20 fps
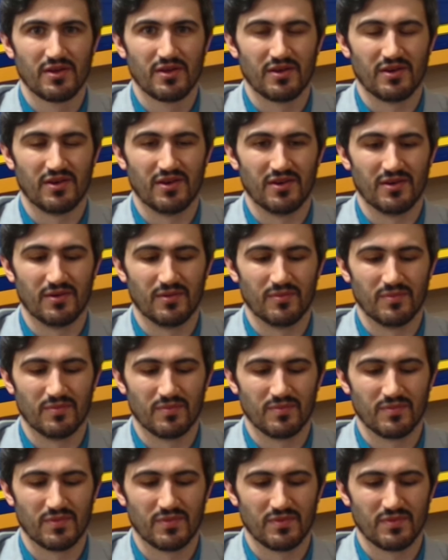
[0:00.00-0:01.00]

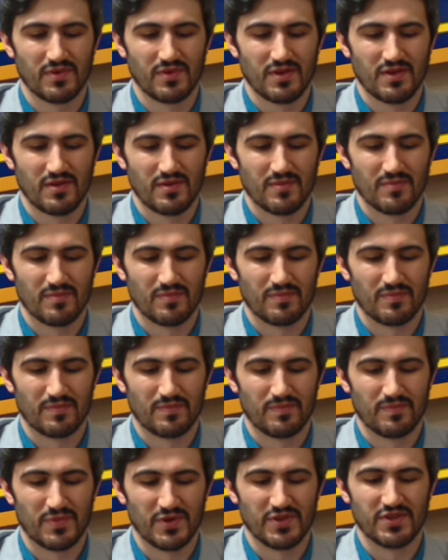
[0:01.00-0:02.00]

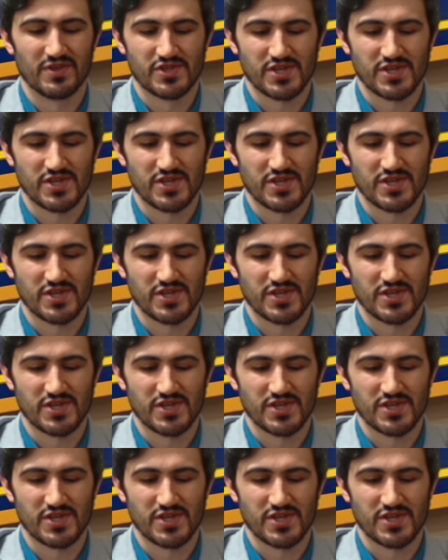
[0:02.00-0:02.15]
But the